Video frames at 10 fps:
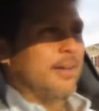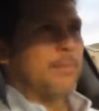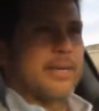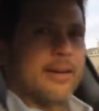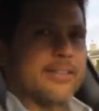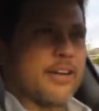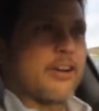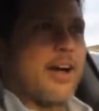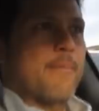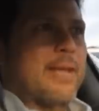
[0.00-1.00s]
because they're
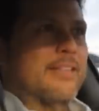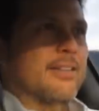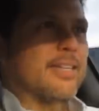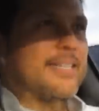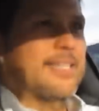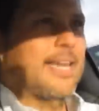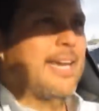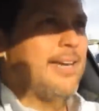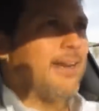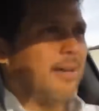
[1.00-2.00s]
not mentally
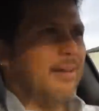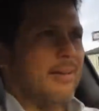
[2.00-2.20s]
sane?